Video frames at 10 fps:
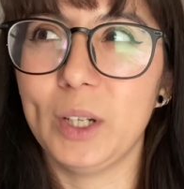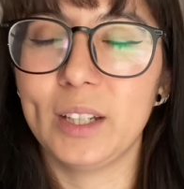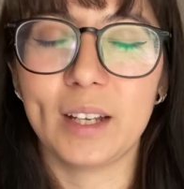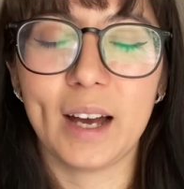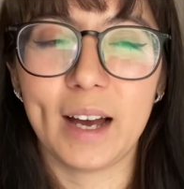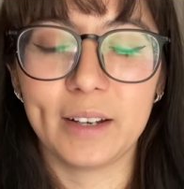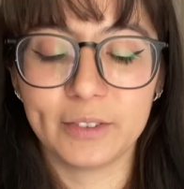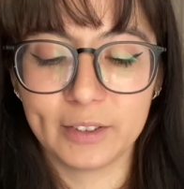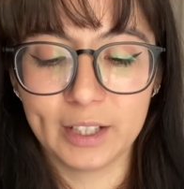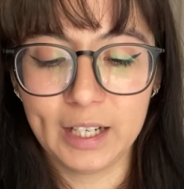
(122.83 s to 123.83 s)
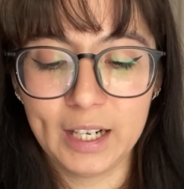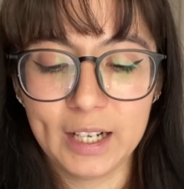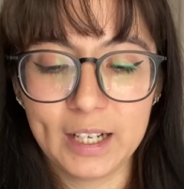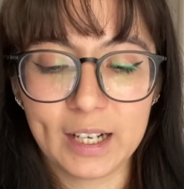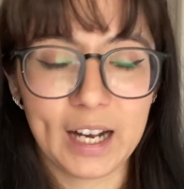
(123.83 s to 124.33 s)
and a half
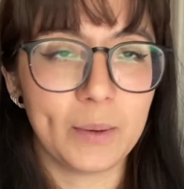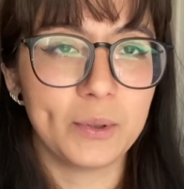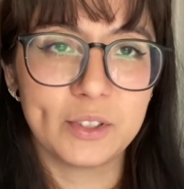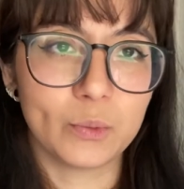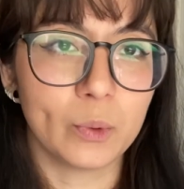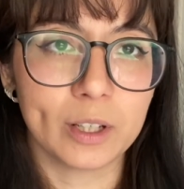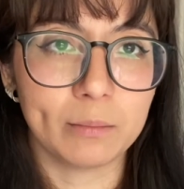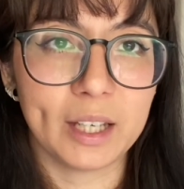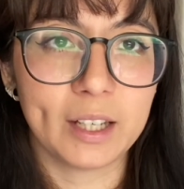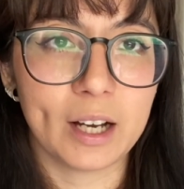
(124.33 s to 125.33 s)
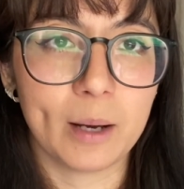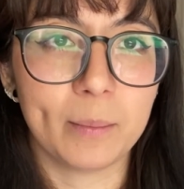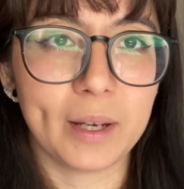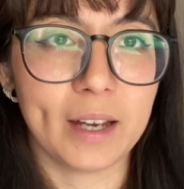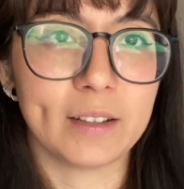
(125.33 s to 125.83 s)
I wasn't wearing makeup,
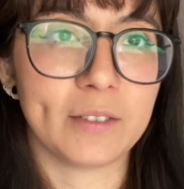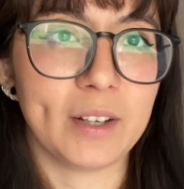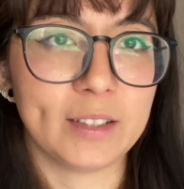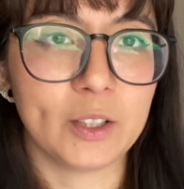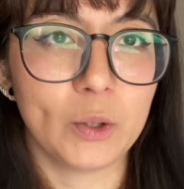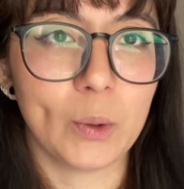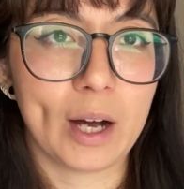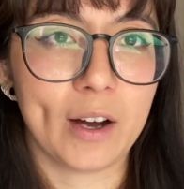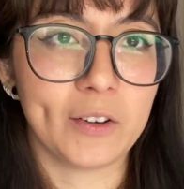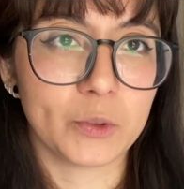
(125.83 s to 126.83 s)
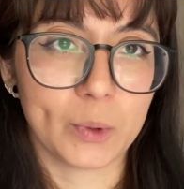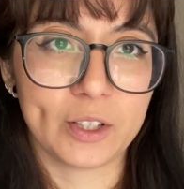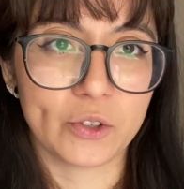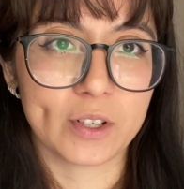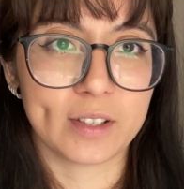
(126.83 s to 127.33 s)
and if I did go out I was wearing
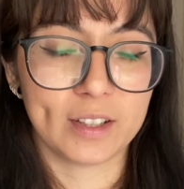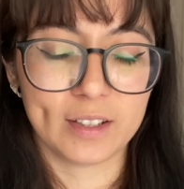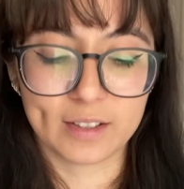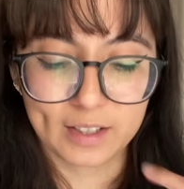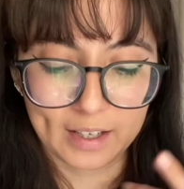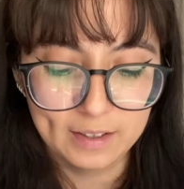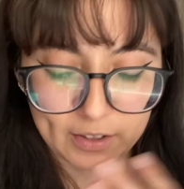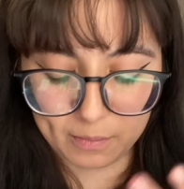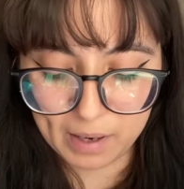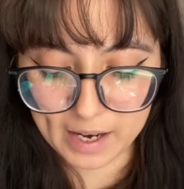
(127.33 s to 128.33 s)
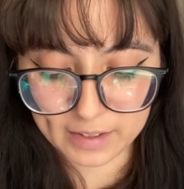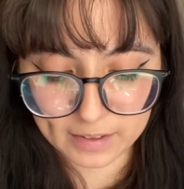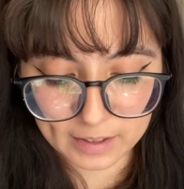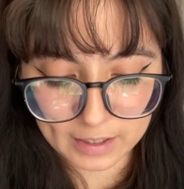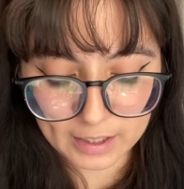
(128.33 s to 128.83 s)
just this and a mask.